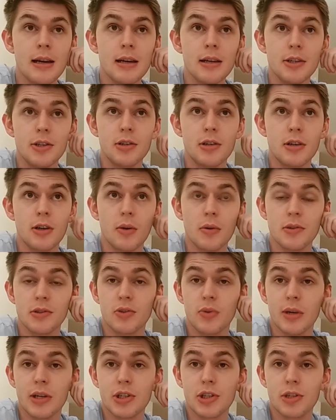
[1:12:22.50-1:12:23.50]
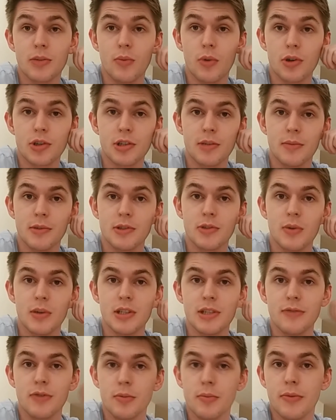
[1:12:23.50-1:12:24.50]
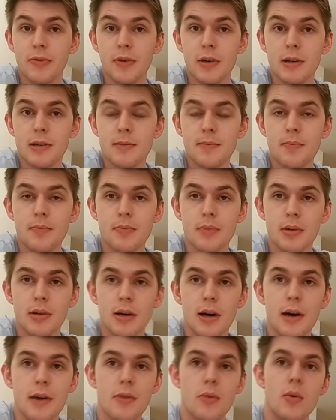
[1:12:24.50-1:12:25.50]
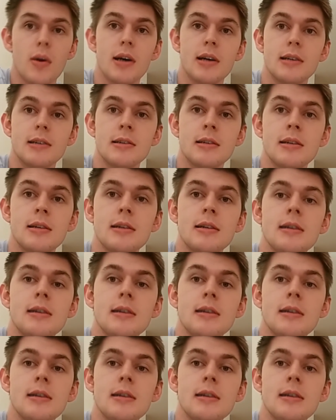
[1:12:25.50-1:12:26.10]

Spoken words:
You can go on Twitch and watch them on Twitch if you prefer, but either way,